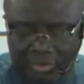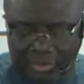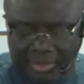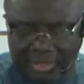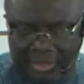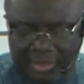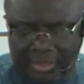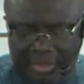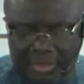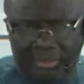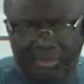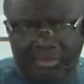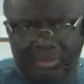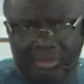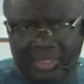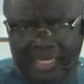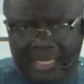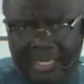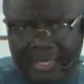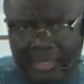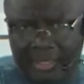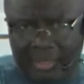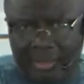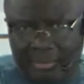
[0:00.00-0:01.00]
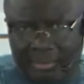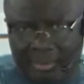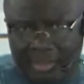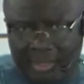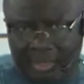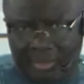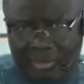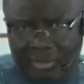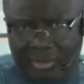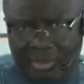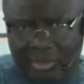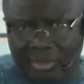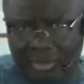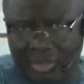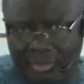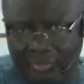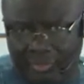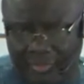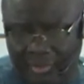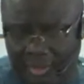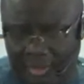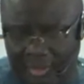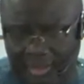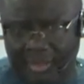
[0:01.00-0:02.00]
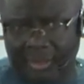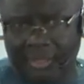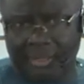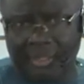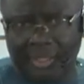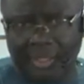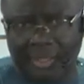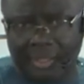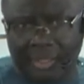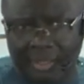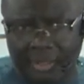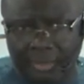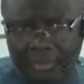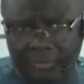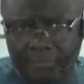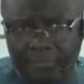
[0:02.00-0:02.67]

uh, 30, 30 or something like that, yeah.